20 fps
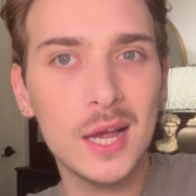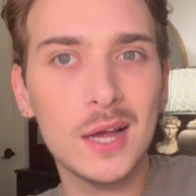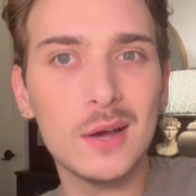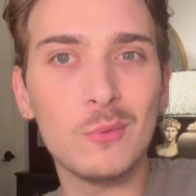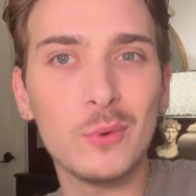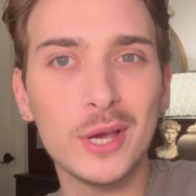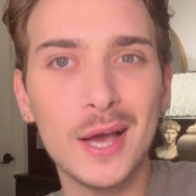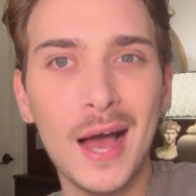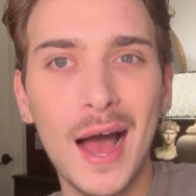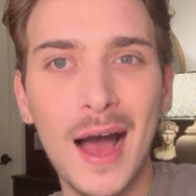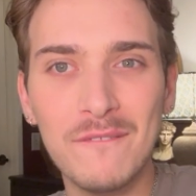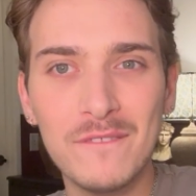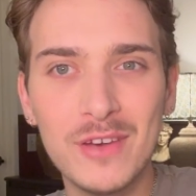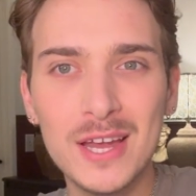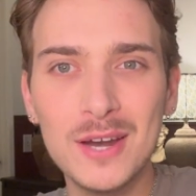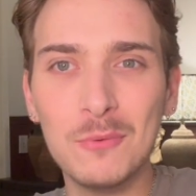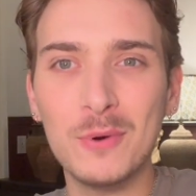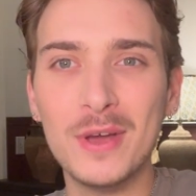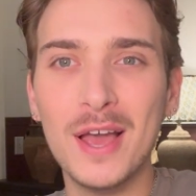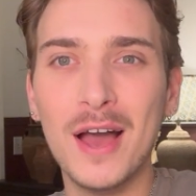we have
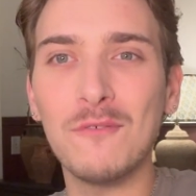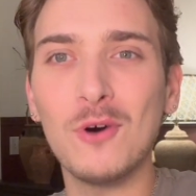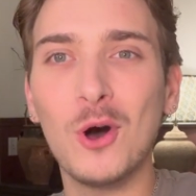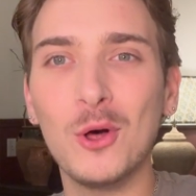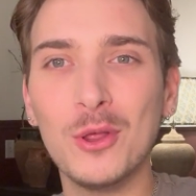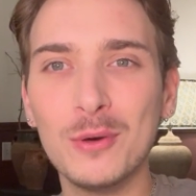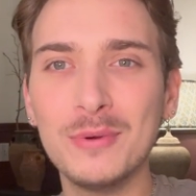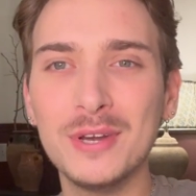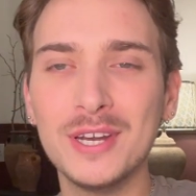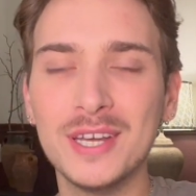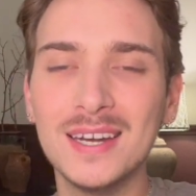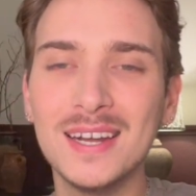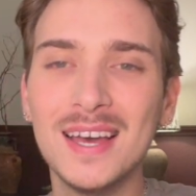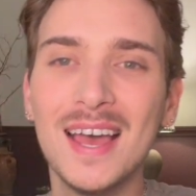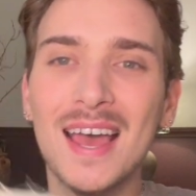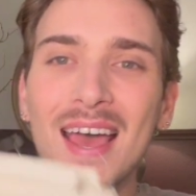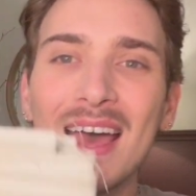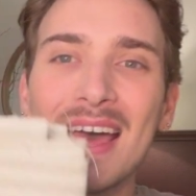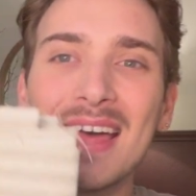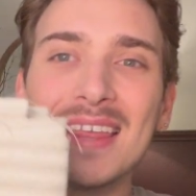it. We have all that we need.
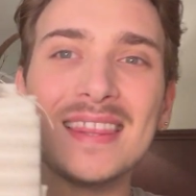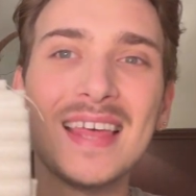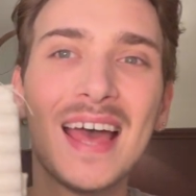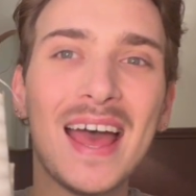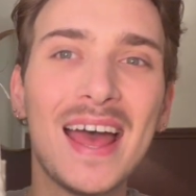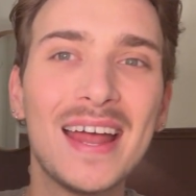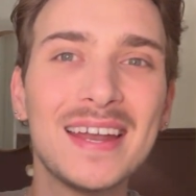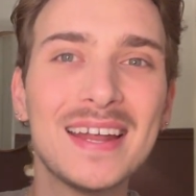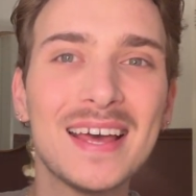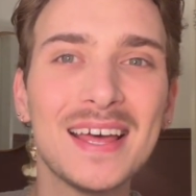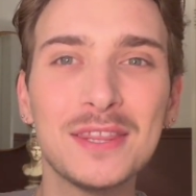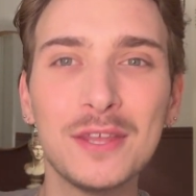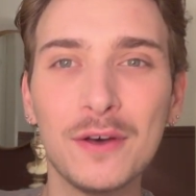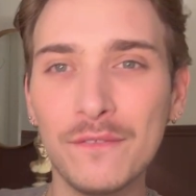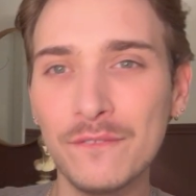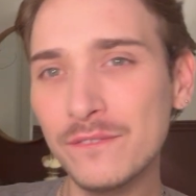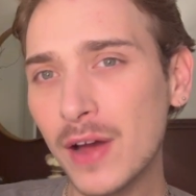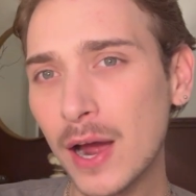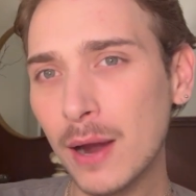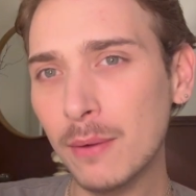Then the
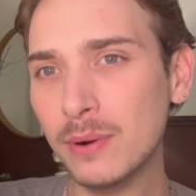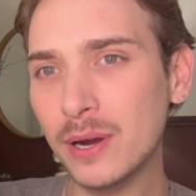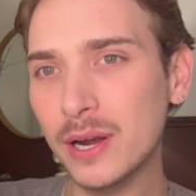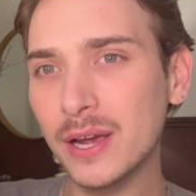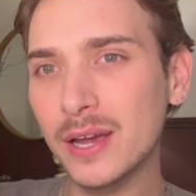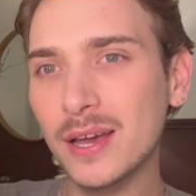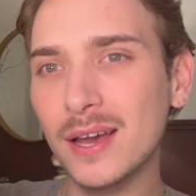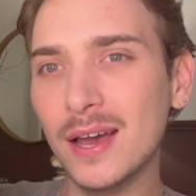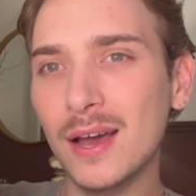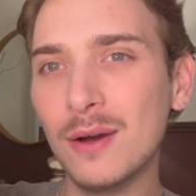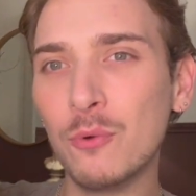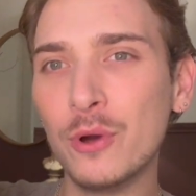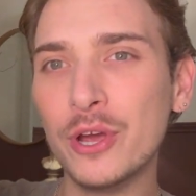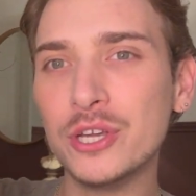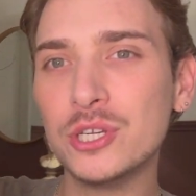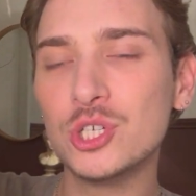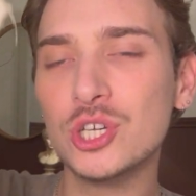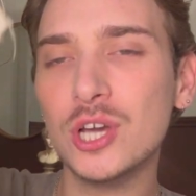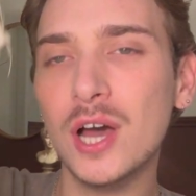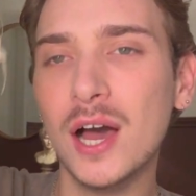fabric,
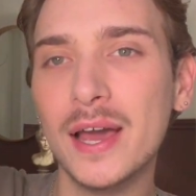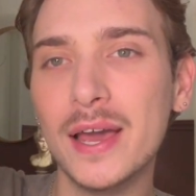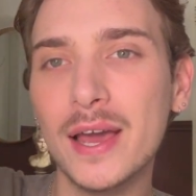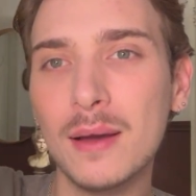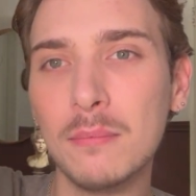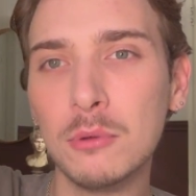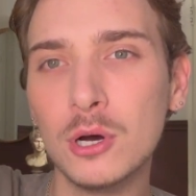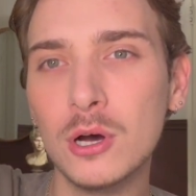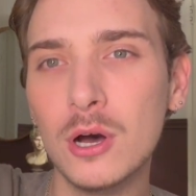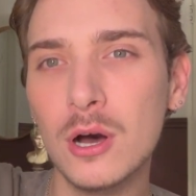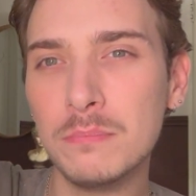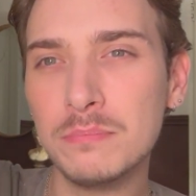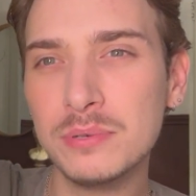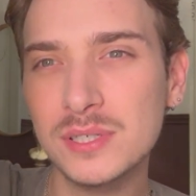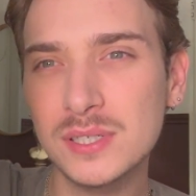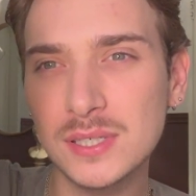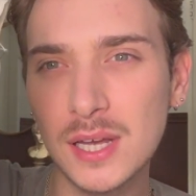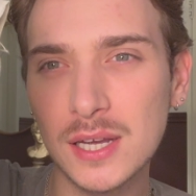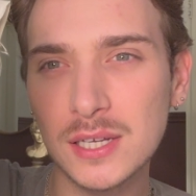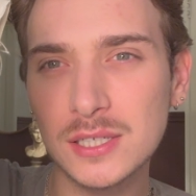which I am
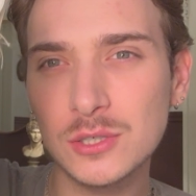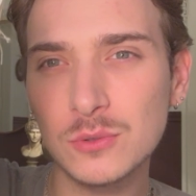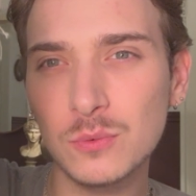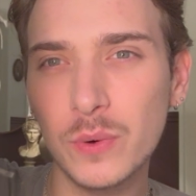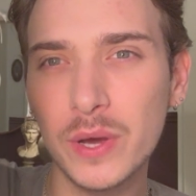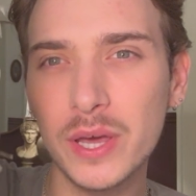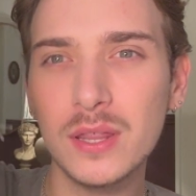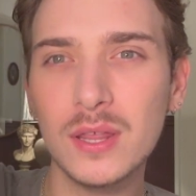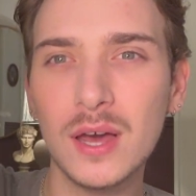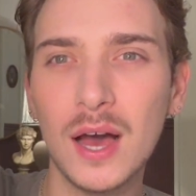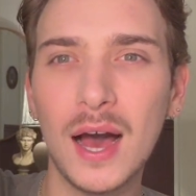obsessed with.